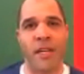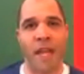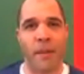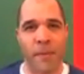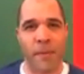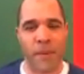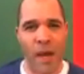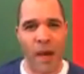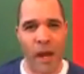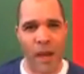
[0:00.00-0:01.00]
And
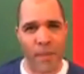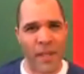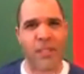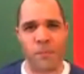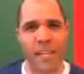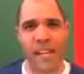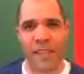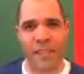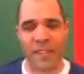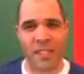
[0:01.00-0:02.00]
uh, P S Mini,
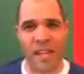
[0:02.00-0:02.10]
I think,